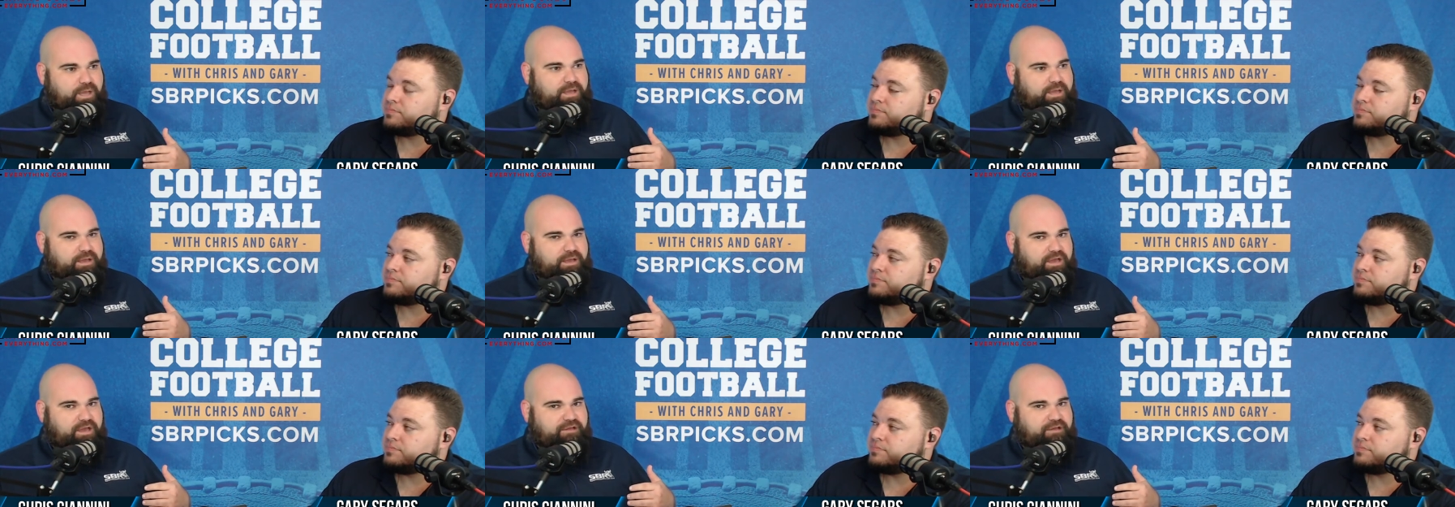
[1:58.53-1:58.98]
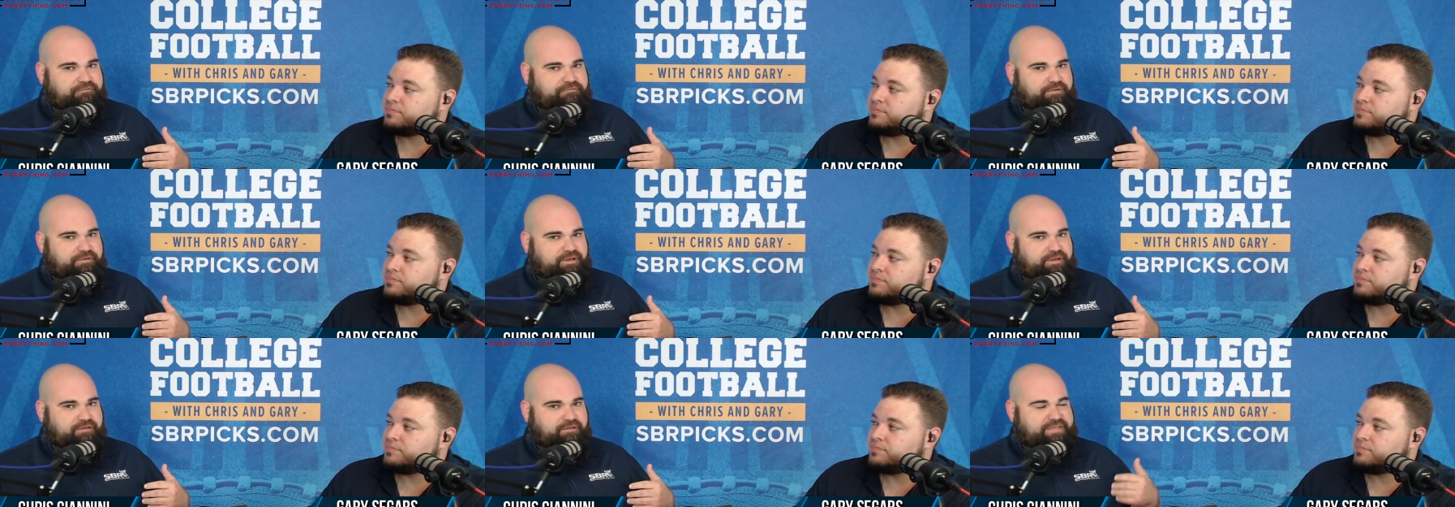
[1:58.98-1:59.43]
Speaker 1: of
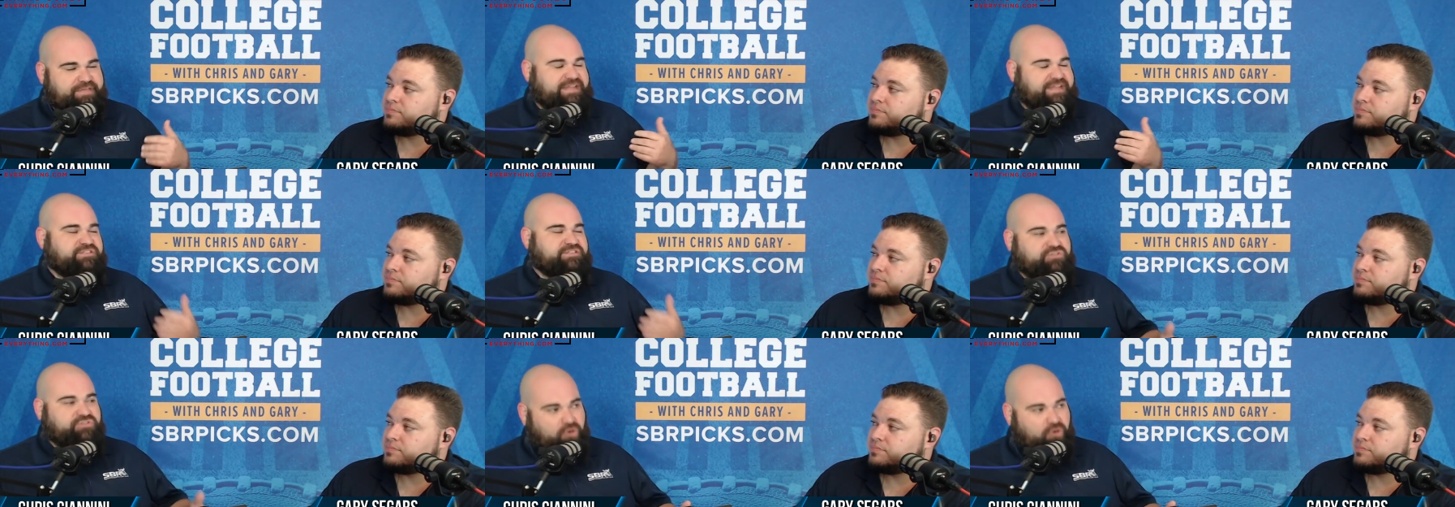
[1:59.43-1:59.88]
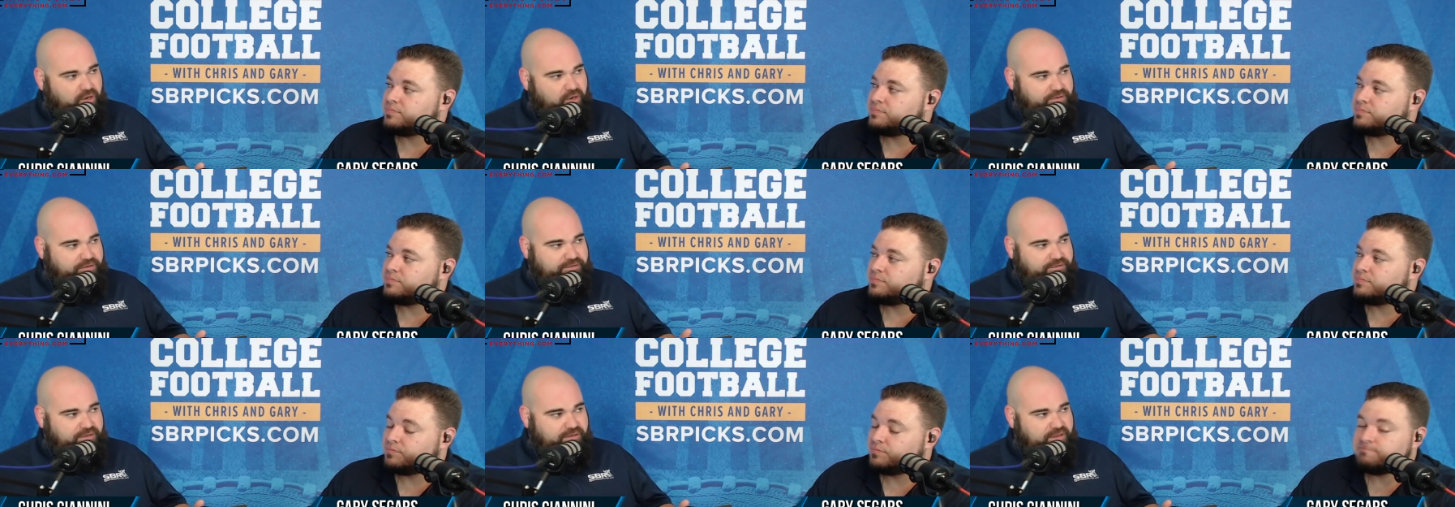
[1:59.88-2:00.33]
of that start.
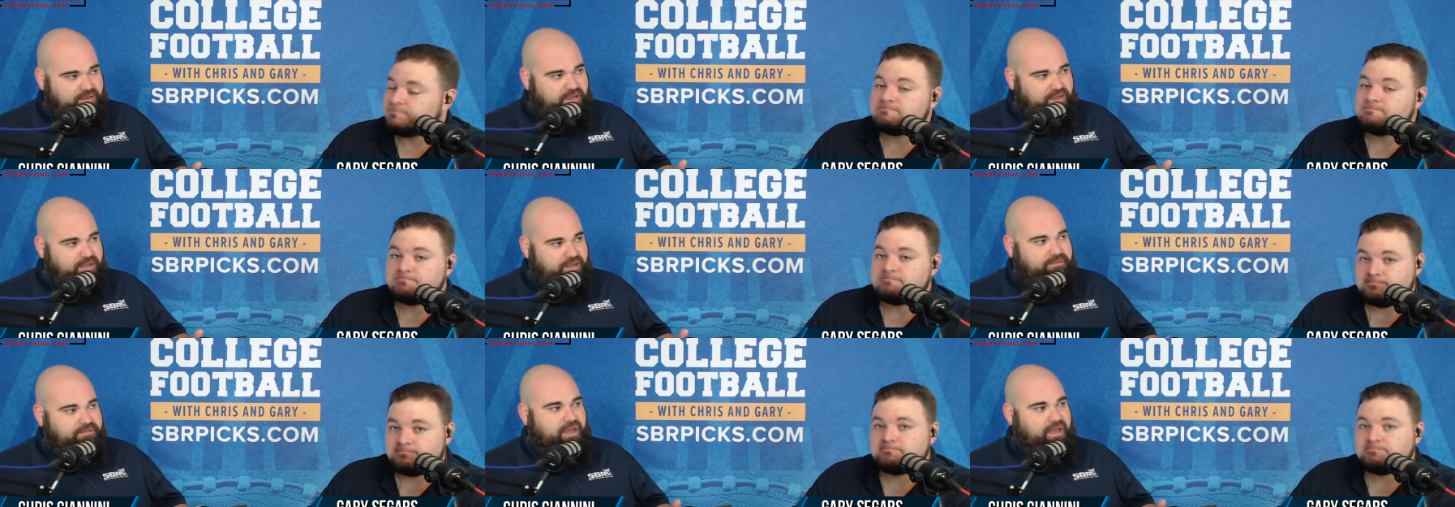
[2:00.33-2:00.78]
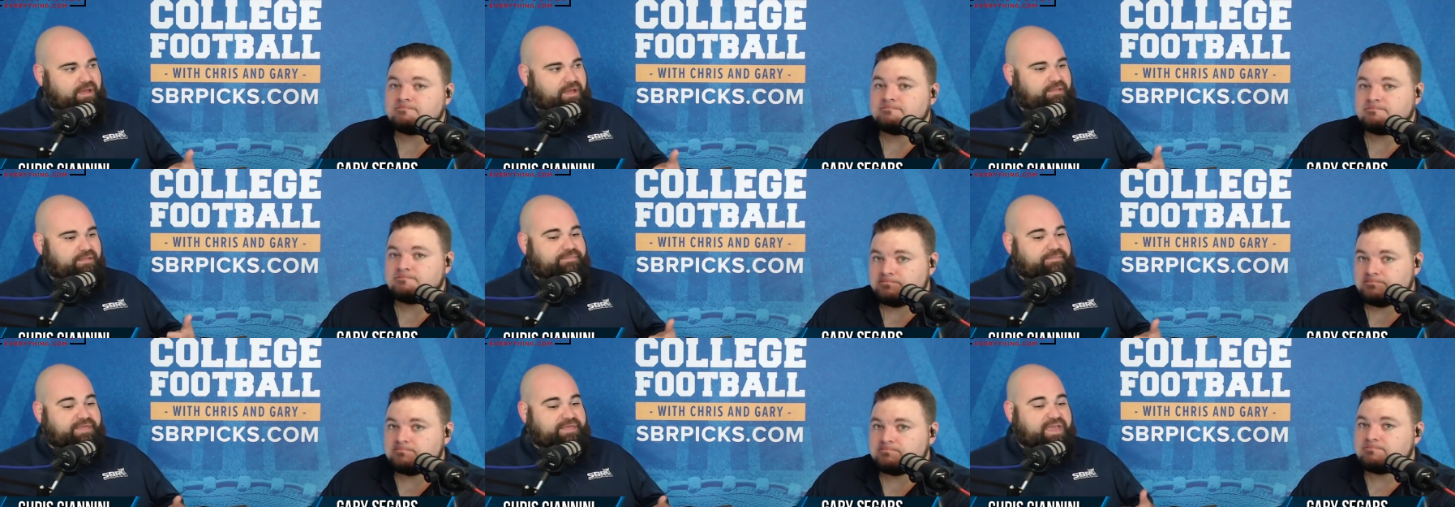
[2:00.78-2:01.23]

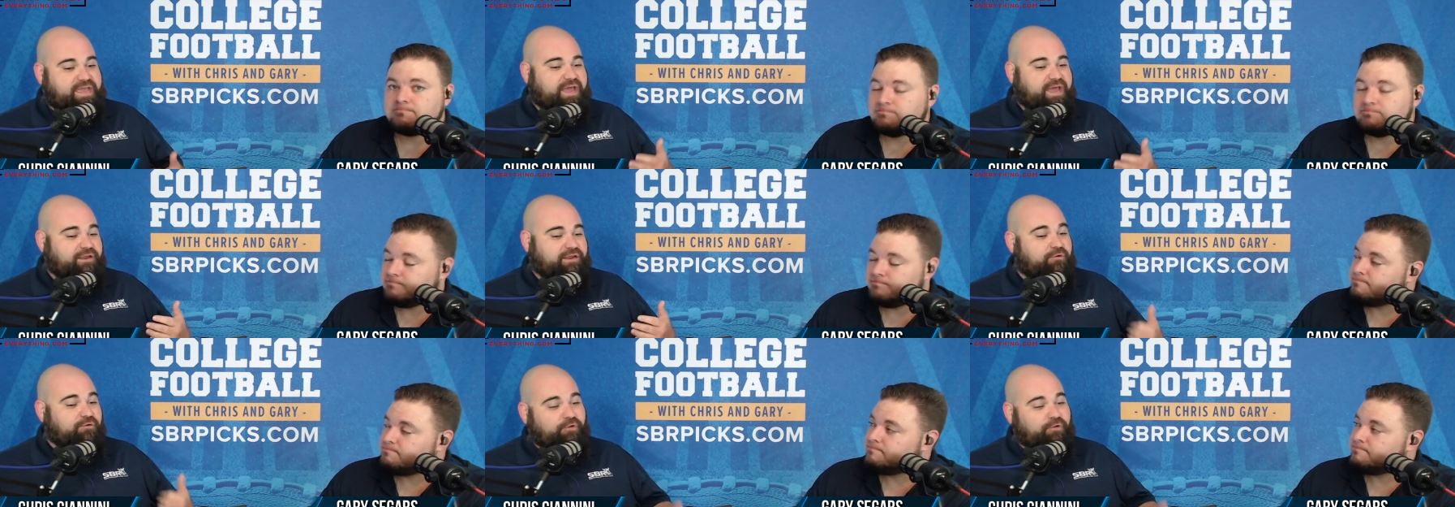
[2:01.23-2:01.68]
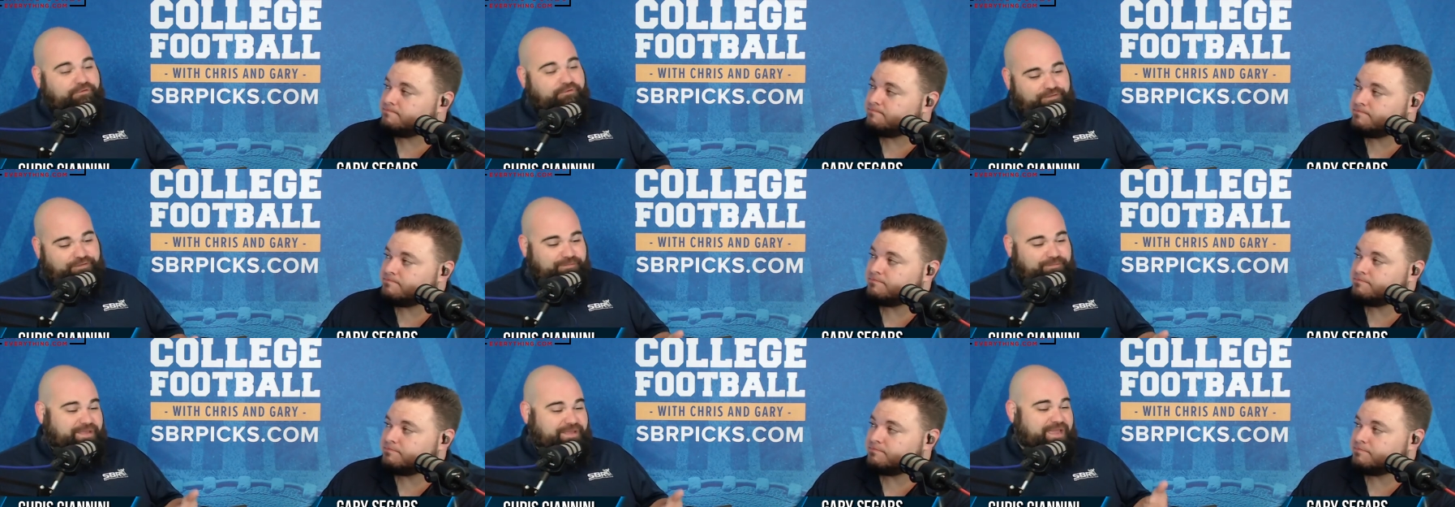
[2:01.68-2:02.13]
They got a coin
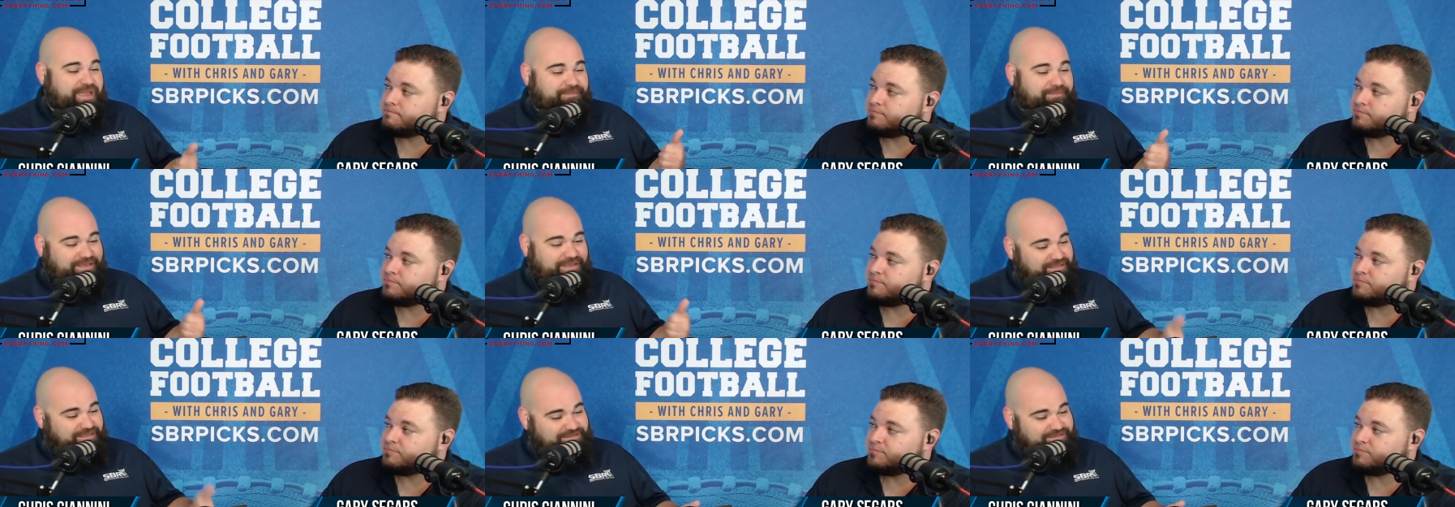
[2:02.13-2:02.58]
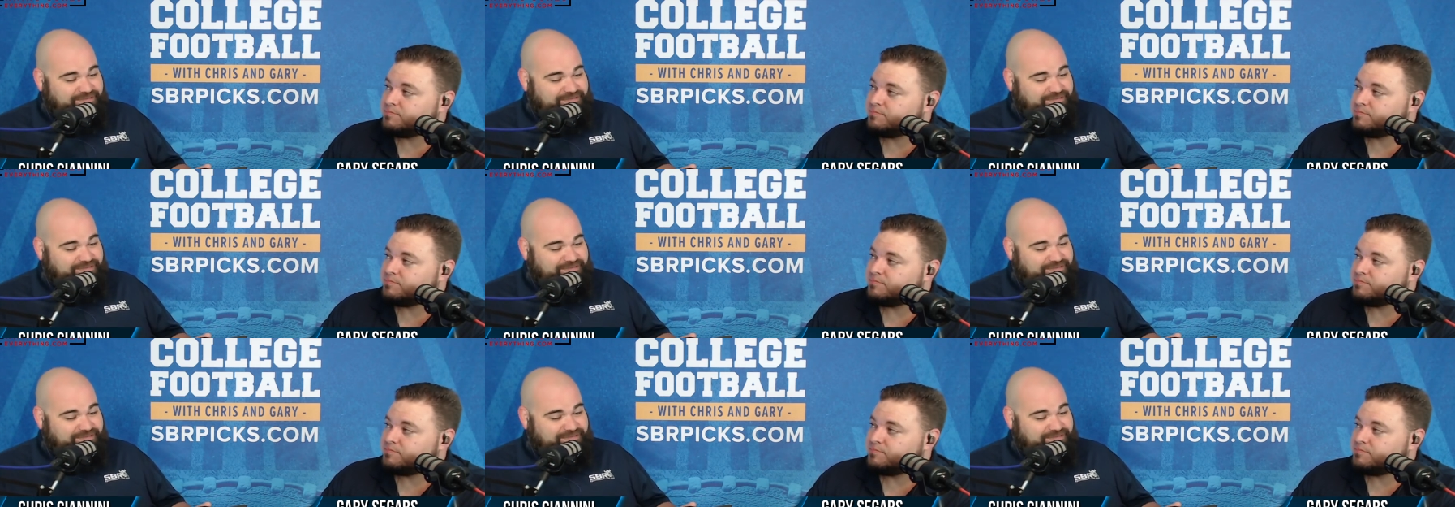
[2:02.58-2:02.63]
flip game against